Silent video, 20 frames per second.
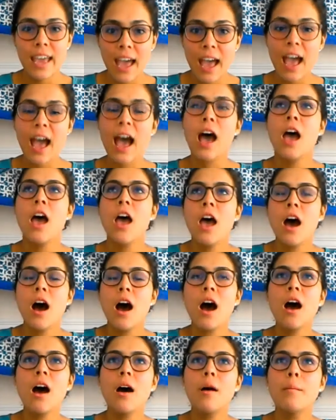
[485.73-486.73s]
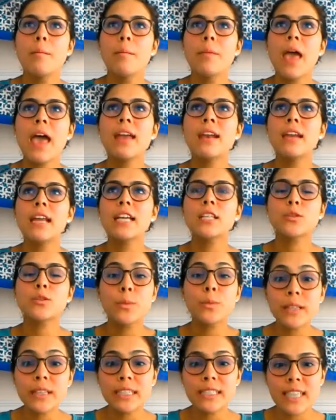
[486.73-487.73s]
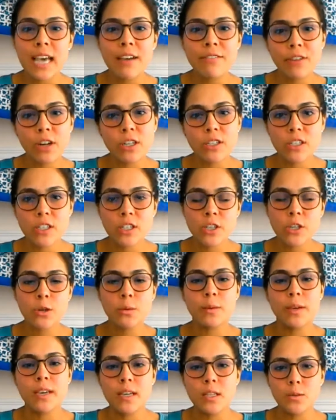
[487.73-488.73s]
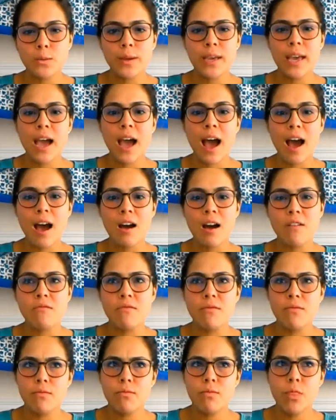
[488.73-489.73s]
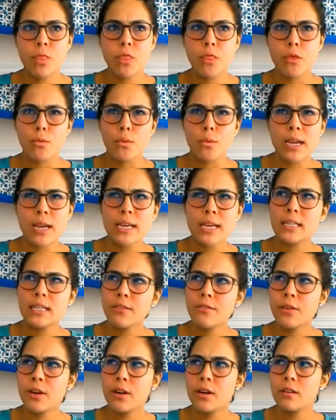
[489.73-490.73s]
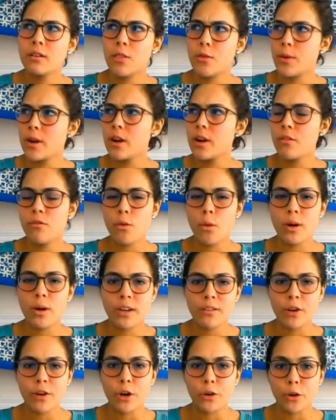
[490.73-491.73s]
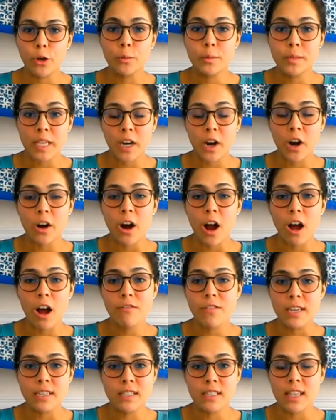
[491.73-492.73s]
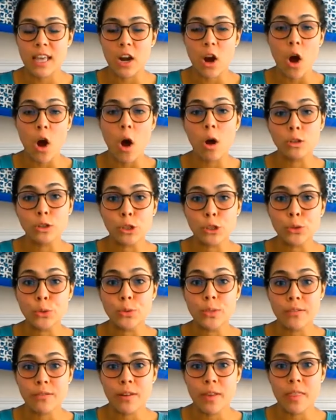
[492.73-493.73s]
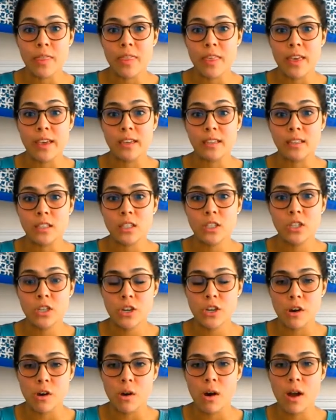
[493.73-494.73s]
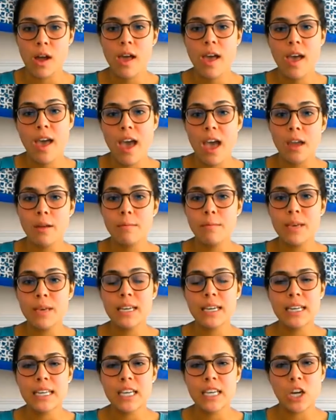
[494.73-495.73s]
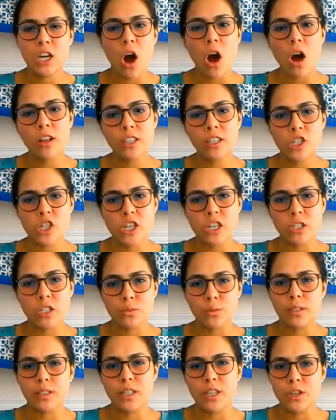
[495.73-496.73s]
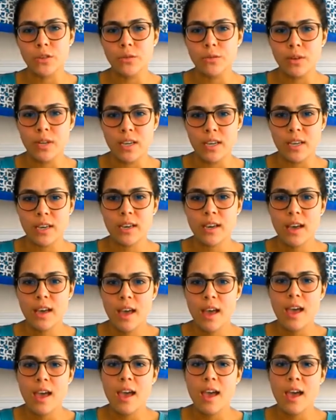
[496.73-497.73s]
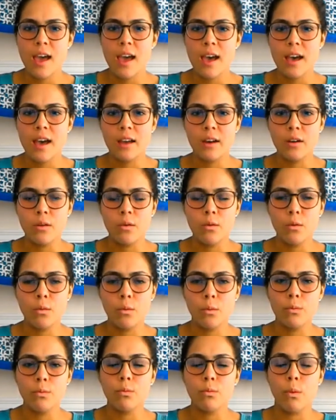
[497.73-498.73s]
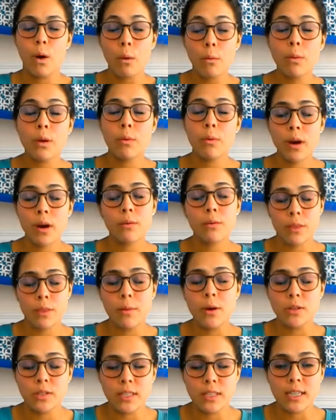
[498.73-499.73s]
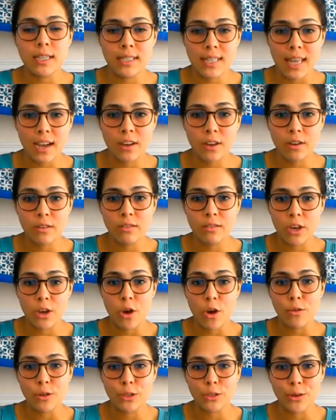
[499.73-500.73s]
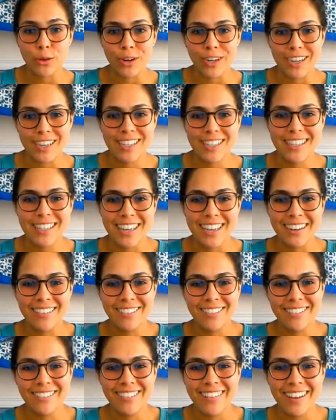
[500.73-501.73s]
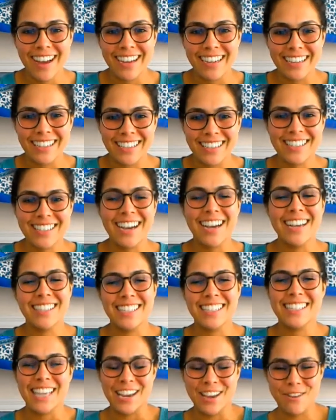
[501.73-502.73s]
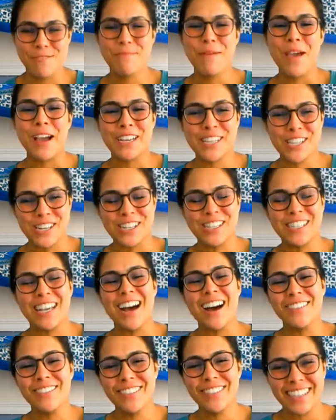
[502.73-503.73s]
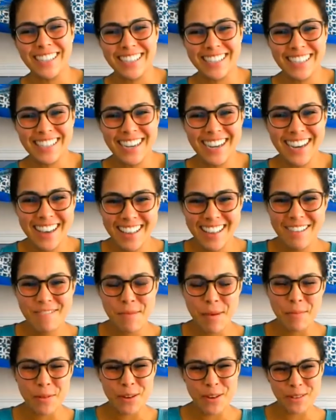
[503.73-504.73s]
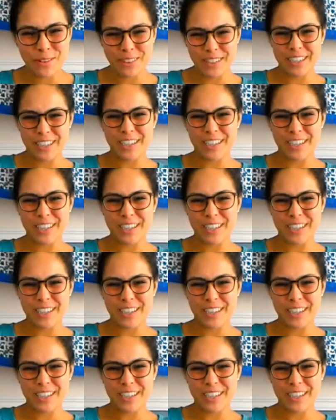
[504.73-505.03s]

yeah, um, and it's really diverse too because we have three different, three or four different groups in our office that all do different things too. Okay. Oh, and me and ecology is really unique. And what we work with mostly is that the gopher tortoise that I discuss and sent you pictures of because people are really